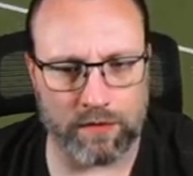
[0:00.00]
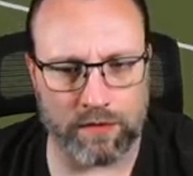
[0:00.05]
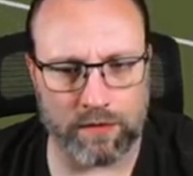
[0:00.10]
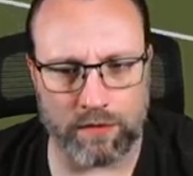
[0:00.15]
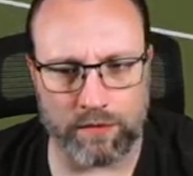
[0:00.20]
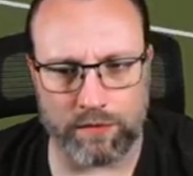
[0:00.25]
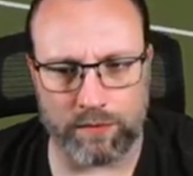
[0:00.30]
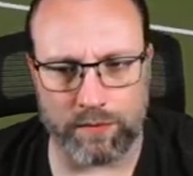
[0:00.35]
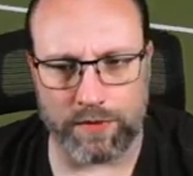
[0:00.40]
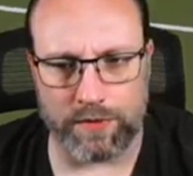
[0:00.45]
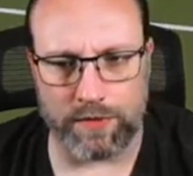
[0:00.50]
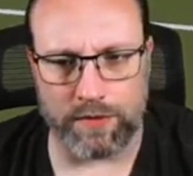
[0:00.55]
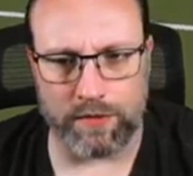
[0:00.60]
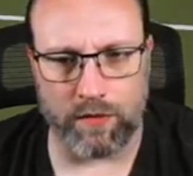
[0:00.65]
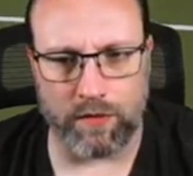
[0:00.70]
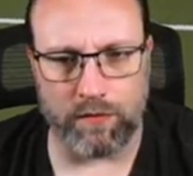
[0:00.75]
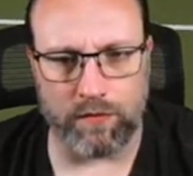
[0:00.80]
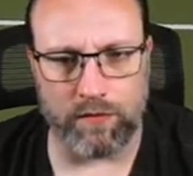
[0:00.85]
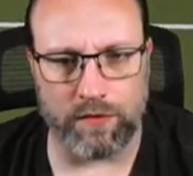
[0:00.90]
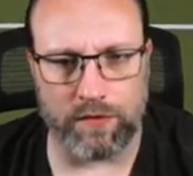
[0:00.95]
Guzman
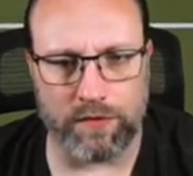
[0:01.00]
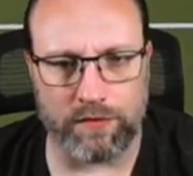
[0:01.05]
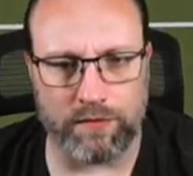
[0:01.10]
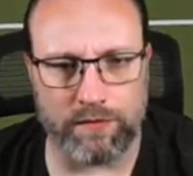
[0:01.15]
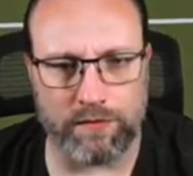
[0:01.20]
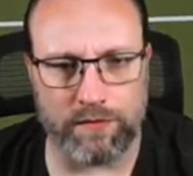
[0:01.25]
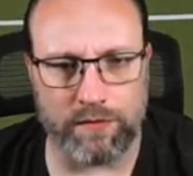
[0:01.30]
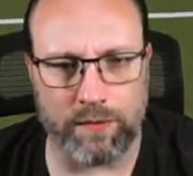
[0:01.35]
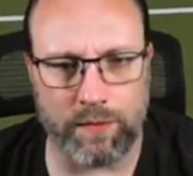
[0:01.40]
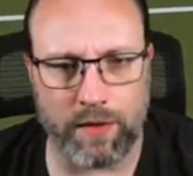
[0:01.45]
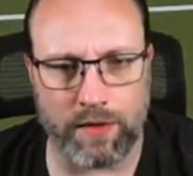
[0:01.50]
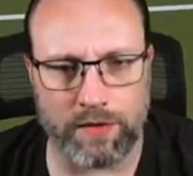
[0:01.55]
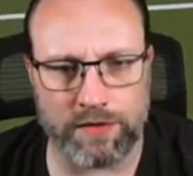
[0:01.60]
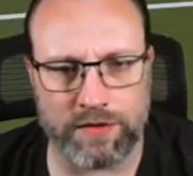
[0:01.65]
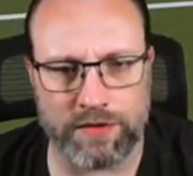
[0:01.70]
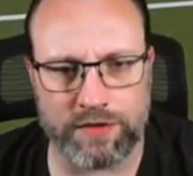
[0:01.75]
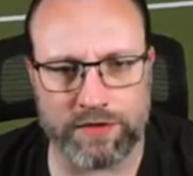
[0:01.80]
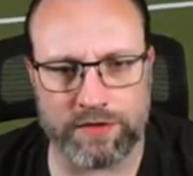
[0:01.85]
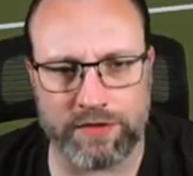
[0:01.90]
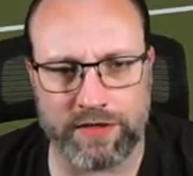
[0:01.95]
over to
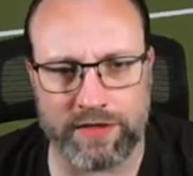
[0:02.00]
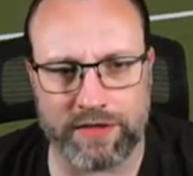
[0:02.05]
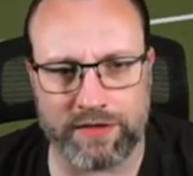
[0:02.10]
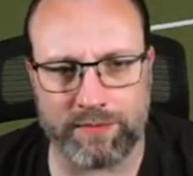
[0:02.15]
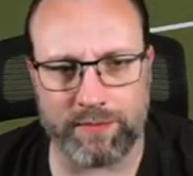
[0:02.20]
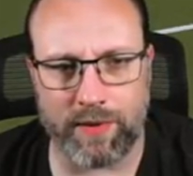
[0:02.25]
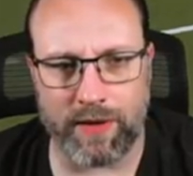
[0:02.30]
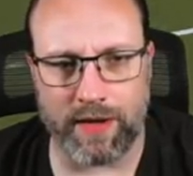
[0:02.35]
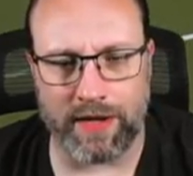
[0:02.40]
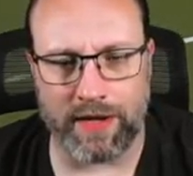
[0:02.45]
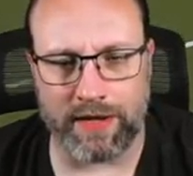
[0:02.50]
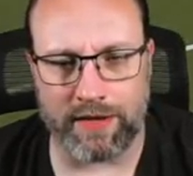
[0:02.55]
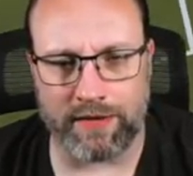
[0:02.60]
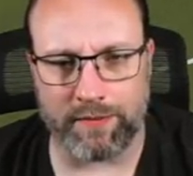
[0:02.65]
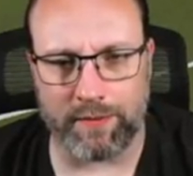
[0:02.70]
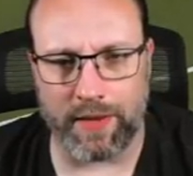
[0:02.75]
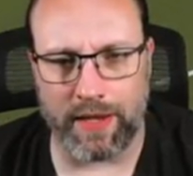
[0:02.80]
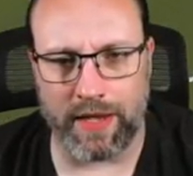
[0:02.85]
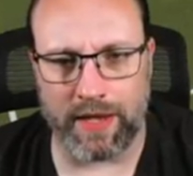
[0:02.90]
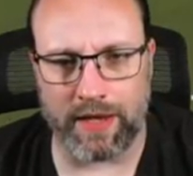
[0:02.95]
Nebaltić, gets by his
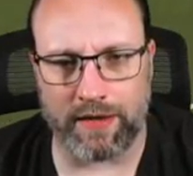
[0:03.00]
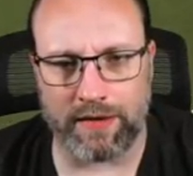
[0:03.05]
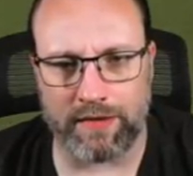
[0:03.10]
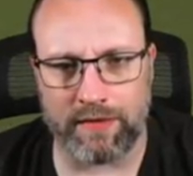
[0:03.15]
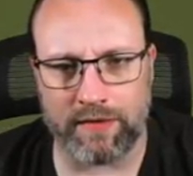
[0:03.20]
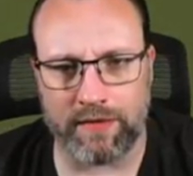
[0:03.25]
man.